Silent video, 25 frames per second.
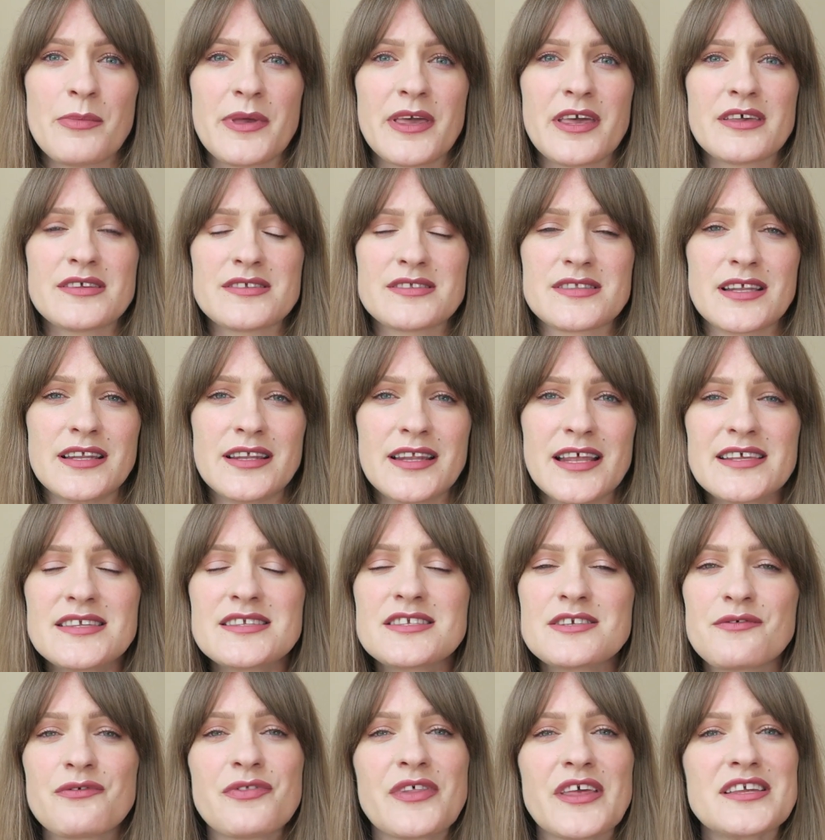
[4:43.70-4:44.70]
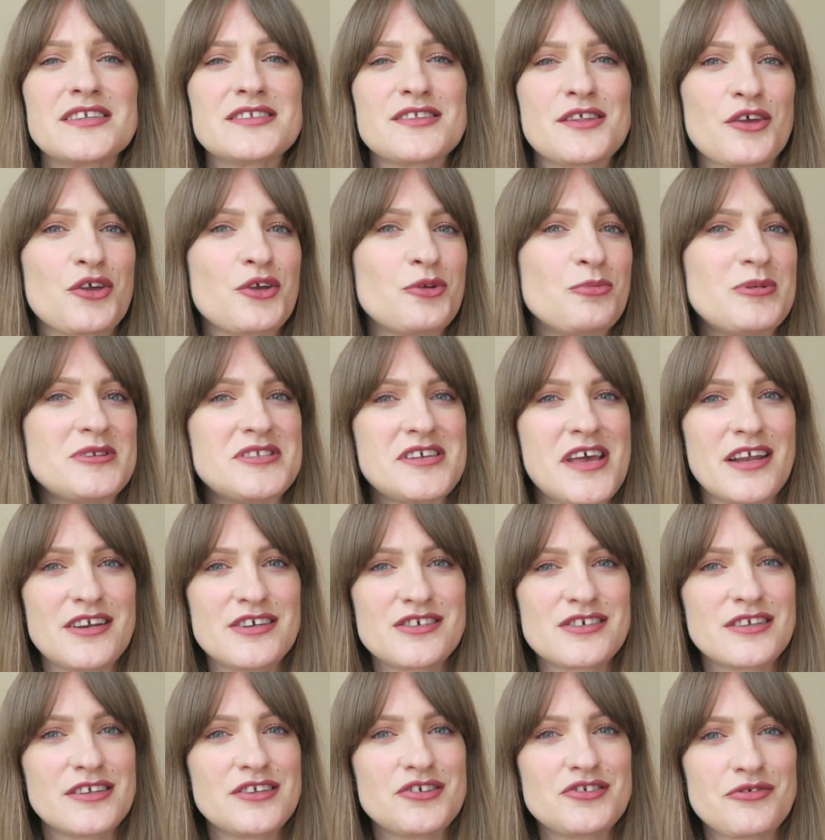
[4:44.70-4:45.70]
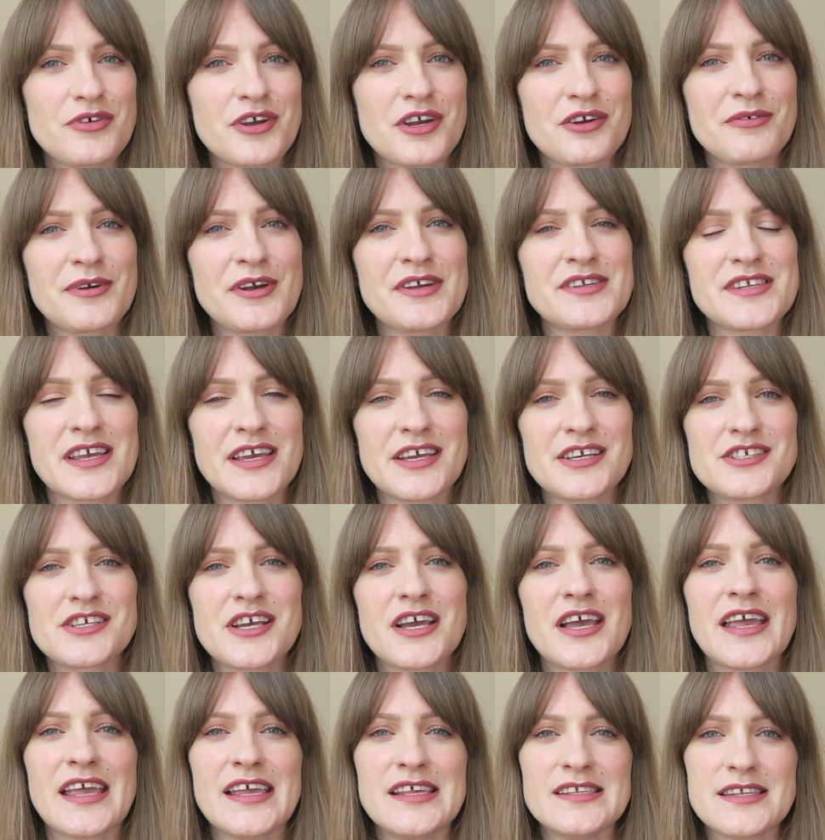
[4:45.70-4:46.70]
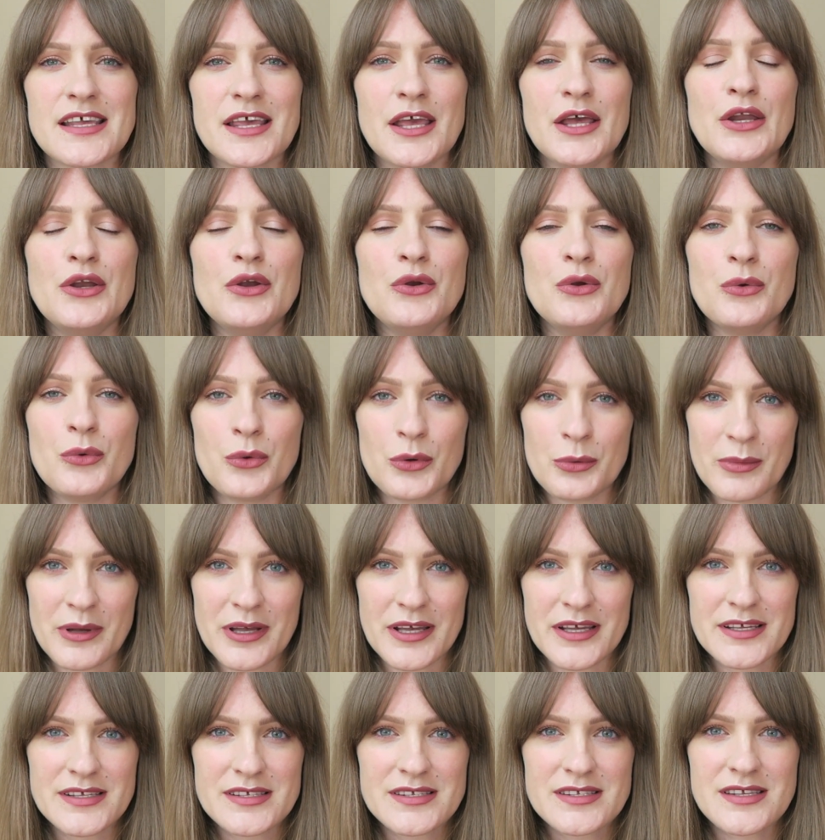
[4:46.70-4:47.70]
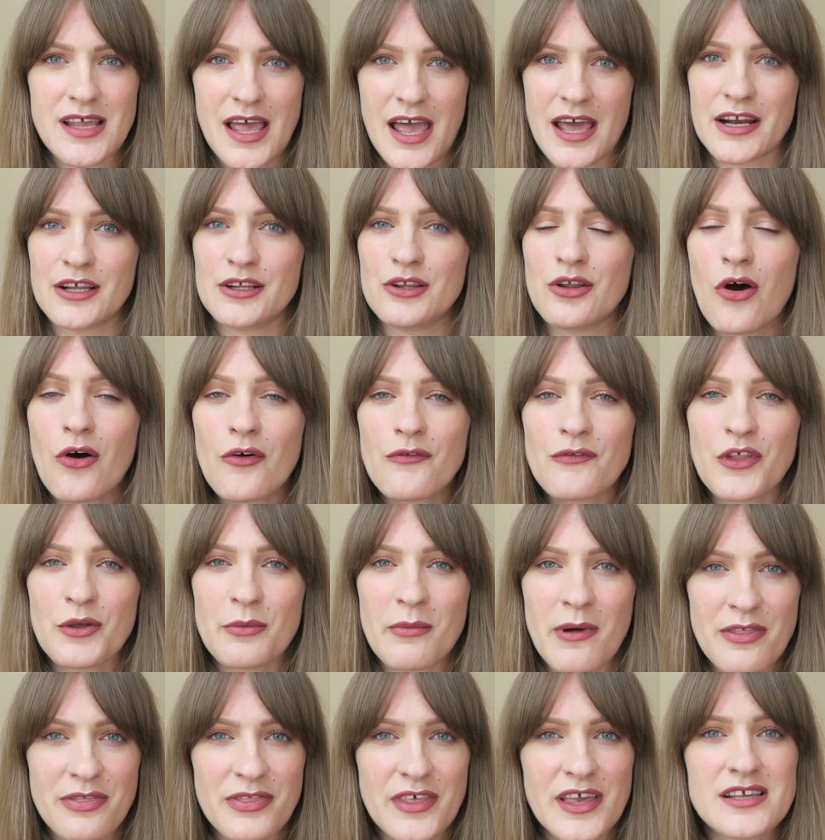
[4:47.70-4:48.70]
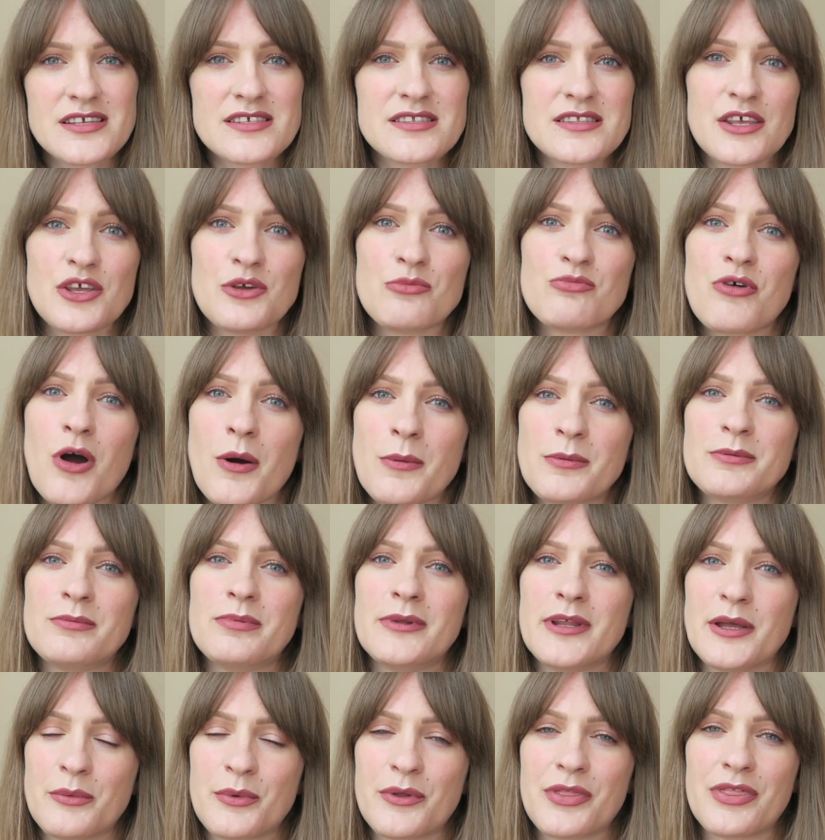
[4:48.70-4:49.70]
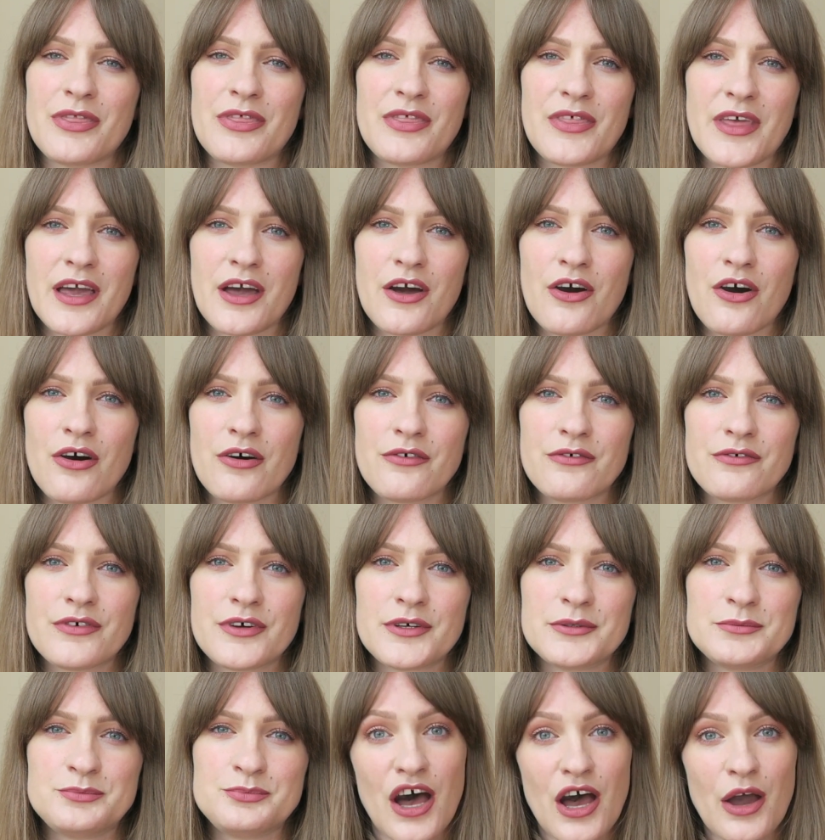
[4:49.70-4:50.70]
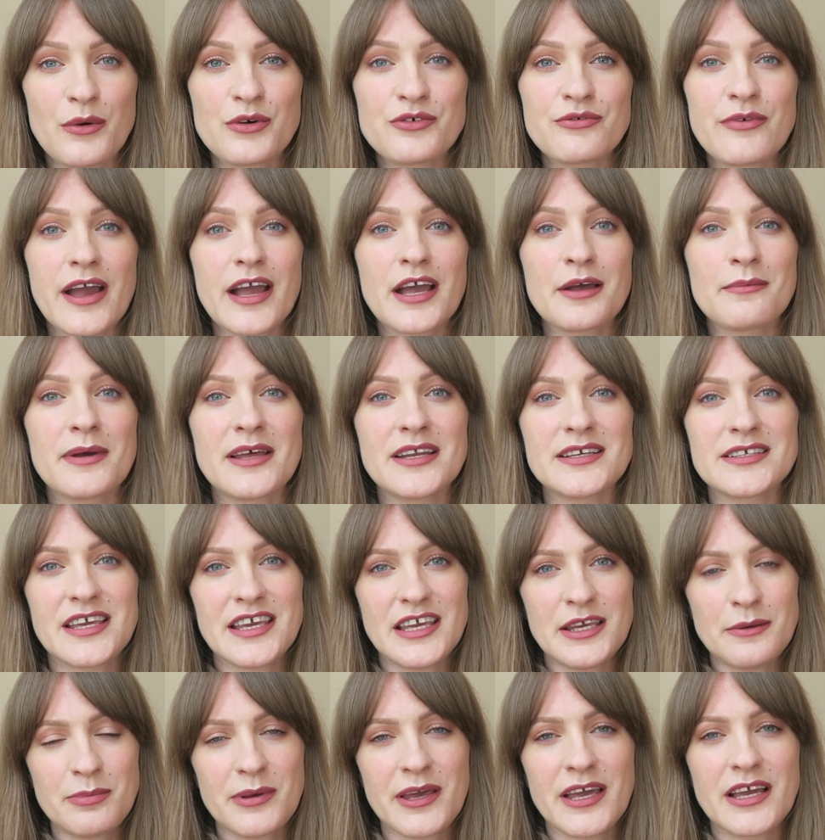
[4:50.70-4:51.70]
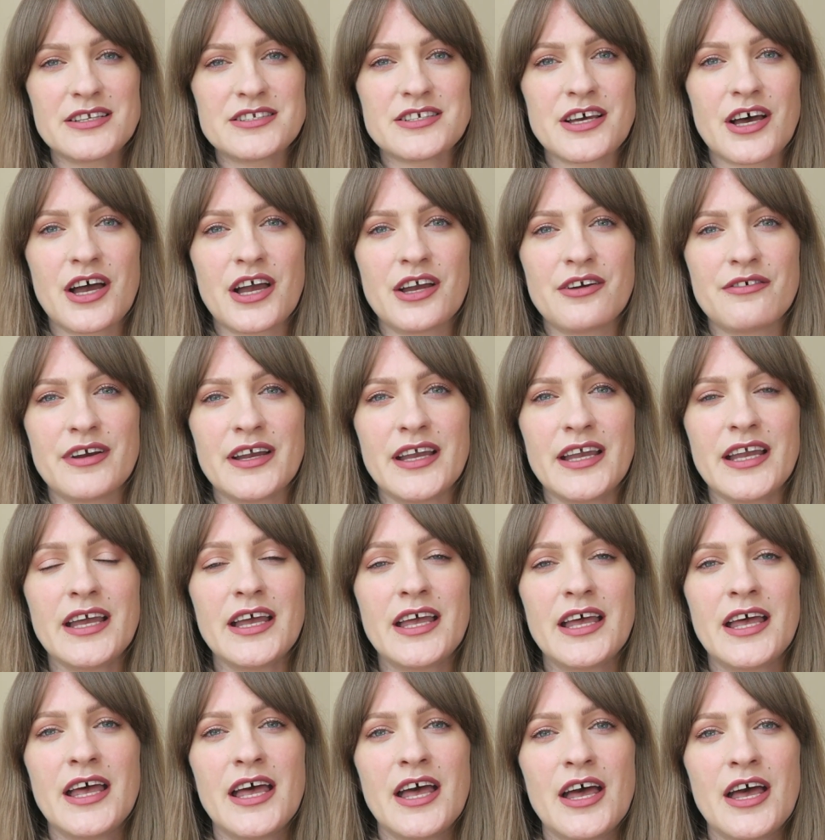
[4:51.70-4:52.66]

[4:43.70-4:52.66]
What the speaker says: because the list of things that could potentially trigger rosacea is enormous, and a lot of them are things that you probably wouldn't think of. I would recommend keeping a diary.